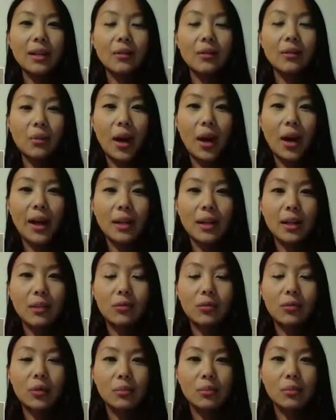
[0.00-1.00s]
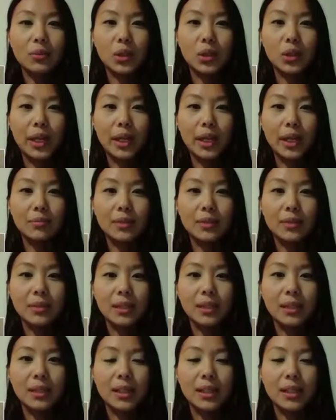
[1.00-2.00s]
writing from
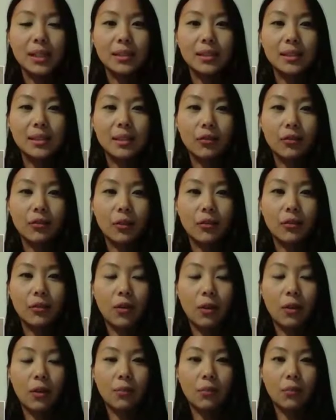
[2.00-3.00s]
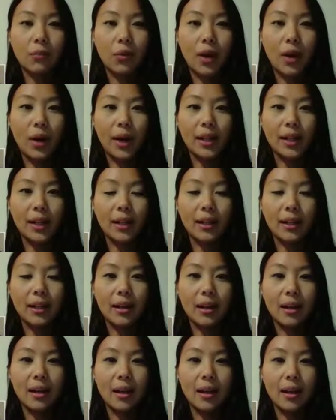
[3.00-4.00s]
dreams is different from writing